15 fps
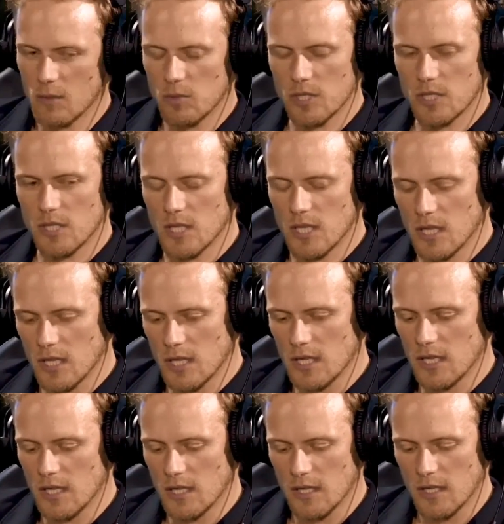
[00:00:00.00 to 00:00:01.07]
was
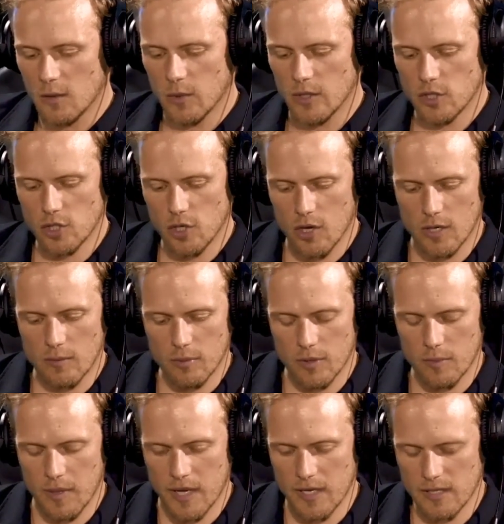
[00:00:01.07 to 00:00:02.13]
we'd shot in
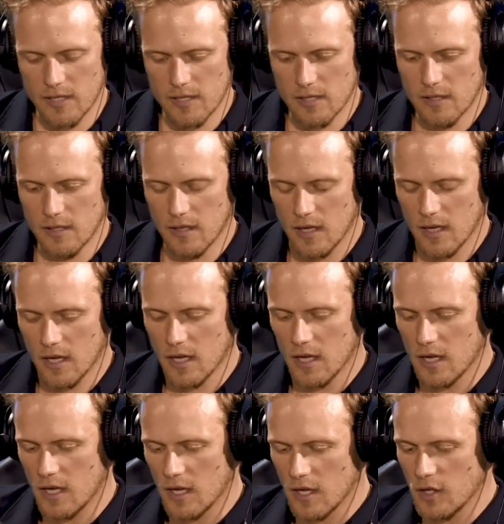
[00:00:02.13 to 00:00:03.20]
Budapest,
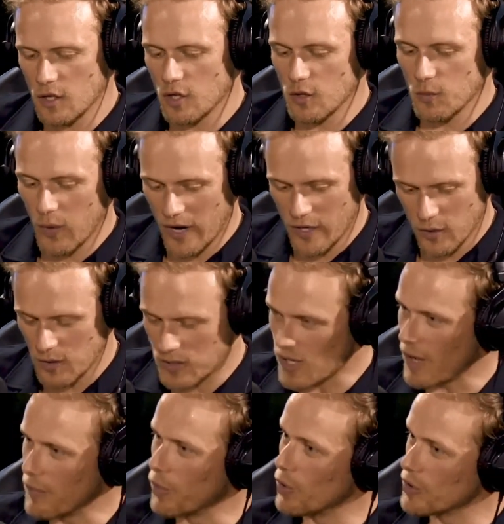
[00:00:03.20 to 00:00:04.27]
where you had
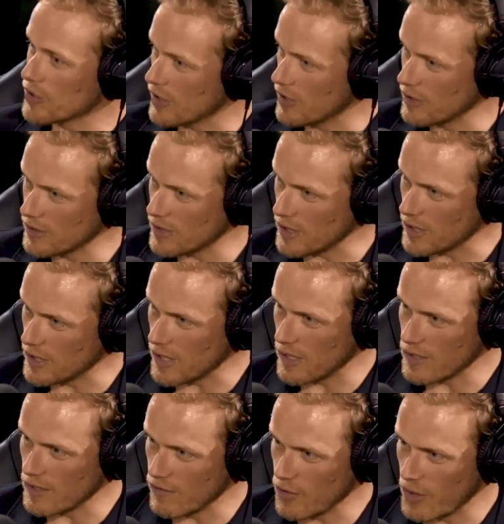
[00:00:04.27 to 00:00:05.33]
come also to
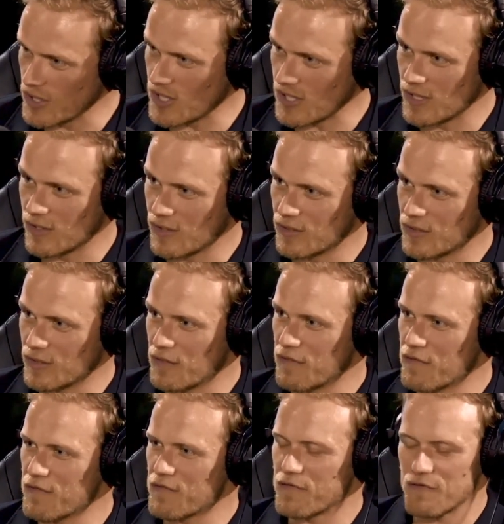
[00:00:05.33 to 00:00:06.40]
interview us in the
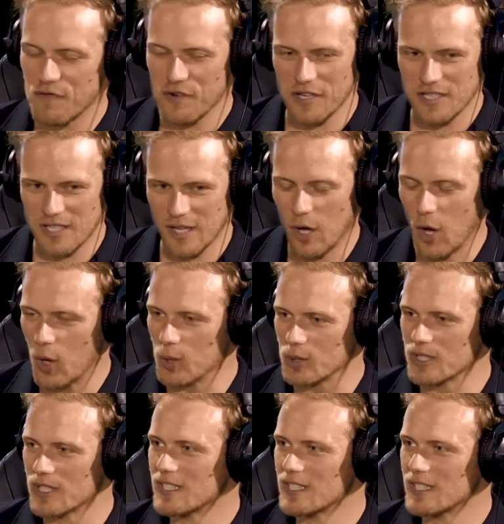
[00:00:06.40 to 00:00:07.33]
freezing cold.